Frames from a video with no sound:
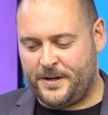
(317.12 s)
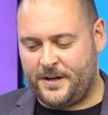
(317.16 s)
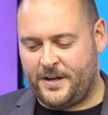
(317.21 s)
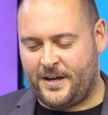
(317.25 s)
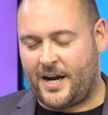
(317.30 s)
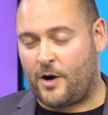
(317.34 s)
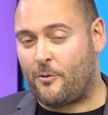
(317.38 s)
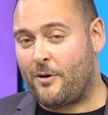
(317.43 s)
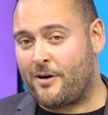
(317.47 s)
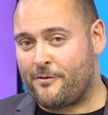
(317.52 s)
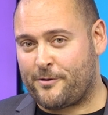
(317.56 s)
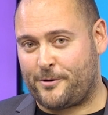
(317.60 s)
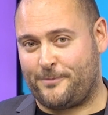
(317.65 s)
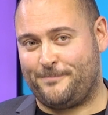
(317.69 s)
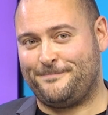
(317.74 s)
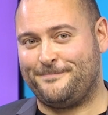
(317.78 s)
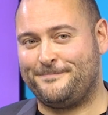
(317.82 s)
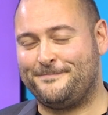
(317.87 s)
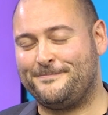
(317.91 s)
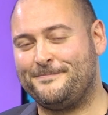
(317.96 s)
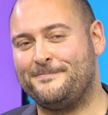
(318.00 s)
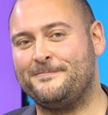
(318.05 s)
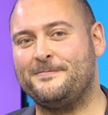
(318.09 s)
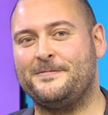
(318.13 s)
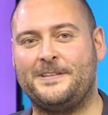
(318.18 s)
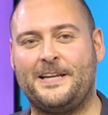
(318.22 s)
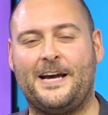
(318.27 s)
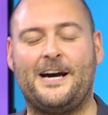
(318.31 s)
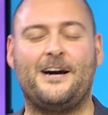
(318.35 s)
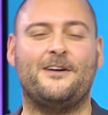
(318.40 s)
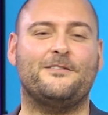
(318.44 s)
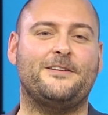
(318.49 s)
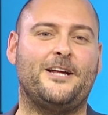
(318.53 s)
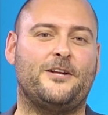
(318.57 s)
However,
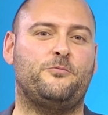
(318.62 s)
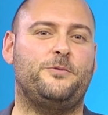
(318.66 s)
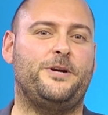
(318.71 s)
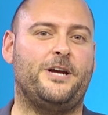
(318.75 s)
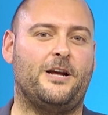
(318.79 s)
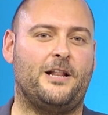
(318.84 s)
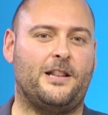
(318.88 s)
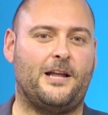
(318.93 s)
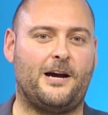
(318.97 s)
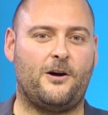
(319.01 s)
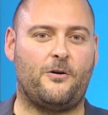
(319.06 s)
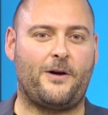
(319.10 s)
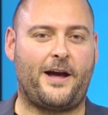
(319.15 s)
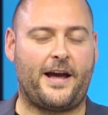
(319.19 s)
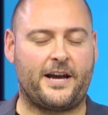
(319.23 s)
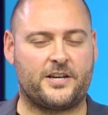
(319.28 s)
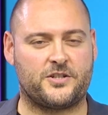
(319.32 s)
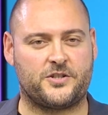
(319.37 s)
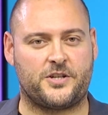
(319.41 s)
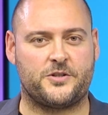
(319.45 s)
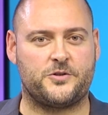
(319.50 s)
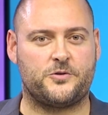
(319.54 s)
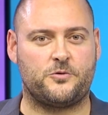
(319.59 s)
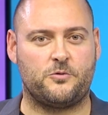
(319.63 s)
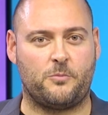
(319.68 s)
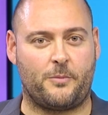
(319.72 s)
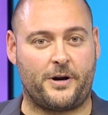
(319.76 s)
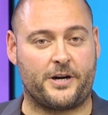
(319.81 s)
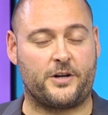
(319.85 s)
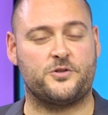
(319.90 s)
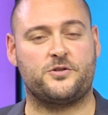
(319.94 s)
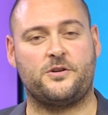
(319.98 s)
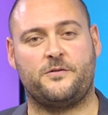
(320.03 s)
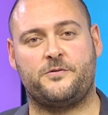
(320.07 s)
now that we allow access through
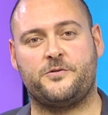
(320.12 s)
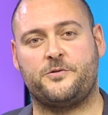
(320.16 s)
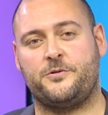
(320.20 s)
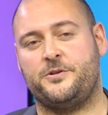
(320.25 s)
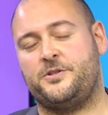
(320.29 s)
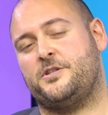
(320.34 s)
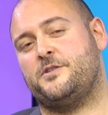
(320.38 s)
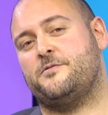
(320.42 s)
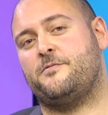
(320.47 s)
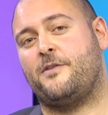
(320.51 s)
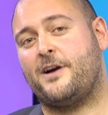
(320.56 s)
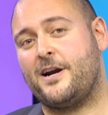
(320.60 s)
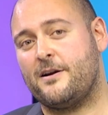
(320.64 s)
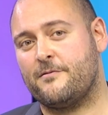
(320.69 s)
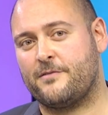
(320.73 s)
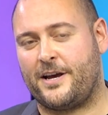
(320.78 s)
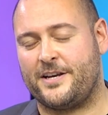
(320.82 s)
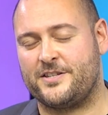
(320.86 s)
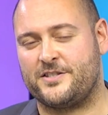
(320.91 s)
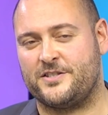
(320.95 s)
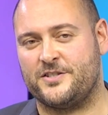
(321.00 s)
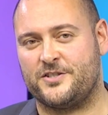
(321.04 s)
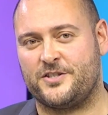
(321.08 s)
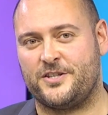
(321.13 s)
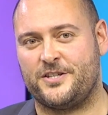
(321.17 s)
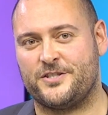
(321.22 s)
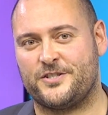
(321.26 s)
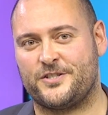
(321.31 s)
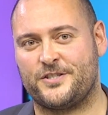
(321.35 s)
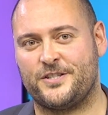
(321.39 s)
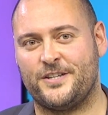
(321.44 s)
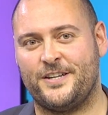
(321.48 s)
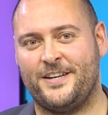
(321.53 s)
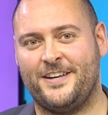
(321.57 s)
Microsoft 365
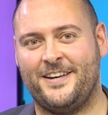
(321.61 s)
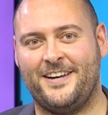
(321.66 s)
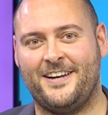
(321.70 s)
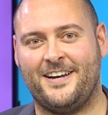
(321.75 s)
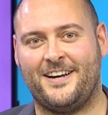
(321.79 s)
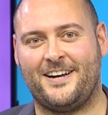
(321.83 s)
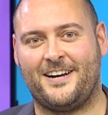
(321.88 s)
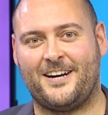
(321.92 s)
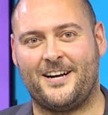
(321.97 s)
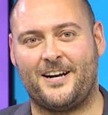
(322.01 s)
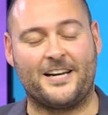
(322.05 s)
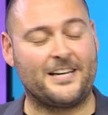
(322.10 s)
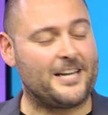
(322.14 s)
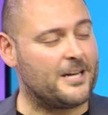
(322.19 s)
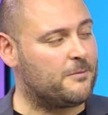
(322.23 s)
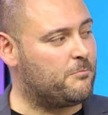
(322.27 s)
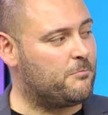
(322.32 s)
licenses, I'd like